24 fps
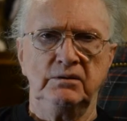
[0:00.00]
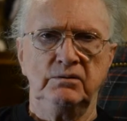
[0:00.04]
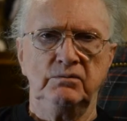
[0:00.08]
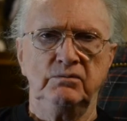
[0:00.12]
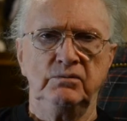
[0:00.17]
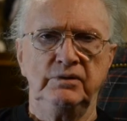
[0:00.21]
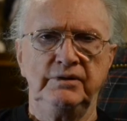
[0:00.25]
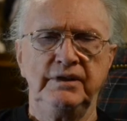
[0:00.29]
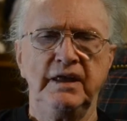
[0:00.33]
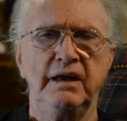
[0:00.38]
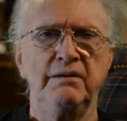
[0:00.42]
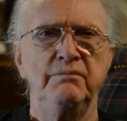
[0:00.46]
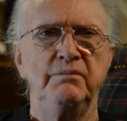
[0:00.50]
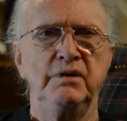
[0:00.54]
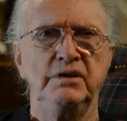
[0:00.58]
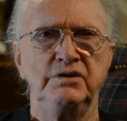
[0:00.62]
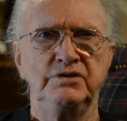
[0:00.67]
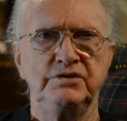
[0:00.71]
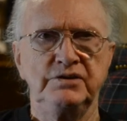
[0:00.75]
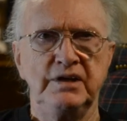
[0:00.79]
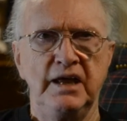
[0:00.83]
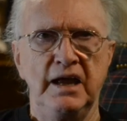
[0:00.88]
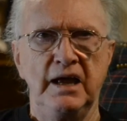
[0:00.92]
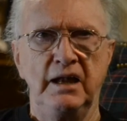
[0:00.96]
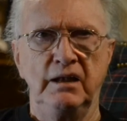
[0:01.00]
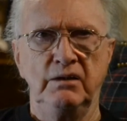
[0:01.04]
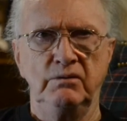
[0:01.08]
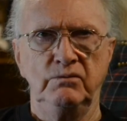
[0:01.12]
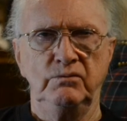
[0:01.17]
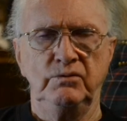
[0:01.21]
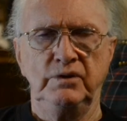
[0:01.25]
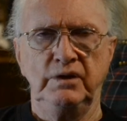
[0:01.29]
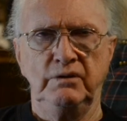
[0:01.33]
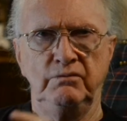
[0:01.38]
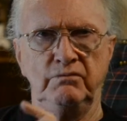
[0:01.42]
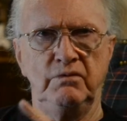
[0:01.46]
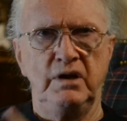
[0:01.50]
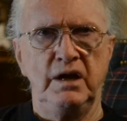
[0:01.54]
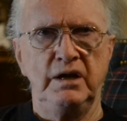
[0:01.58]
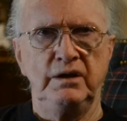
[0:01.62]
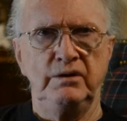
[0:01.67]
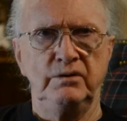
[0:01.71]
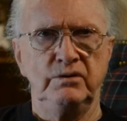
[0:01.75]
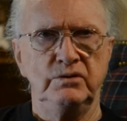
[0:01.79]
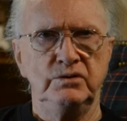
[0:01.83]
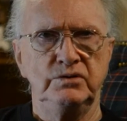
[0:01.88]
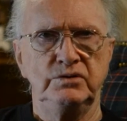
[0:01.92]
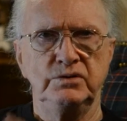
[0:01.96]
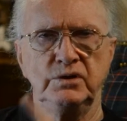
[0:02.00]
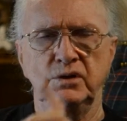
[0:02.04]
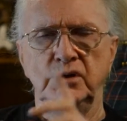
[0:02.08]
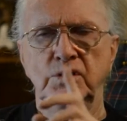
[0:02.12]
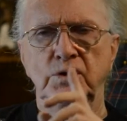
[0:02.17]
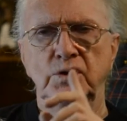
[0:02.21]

with that much talent. We had writers,